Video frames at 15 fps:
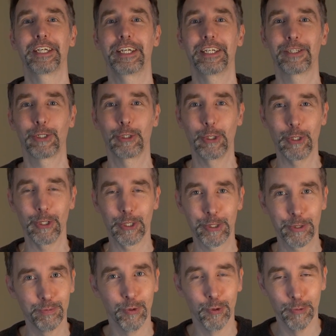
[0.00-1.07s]
it's not a
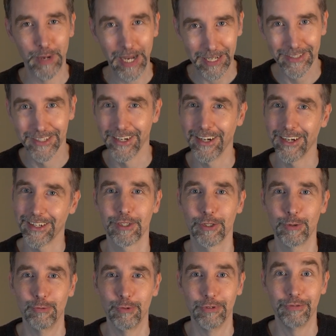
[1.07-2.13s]
small matter
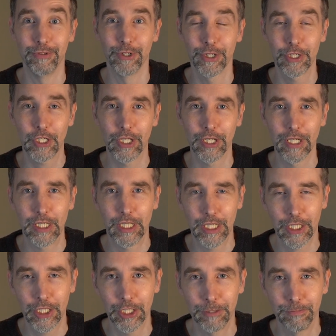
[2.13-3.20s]
to reverse an
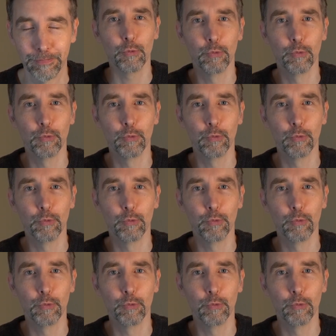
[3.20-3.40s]
addiction.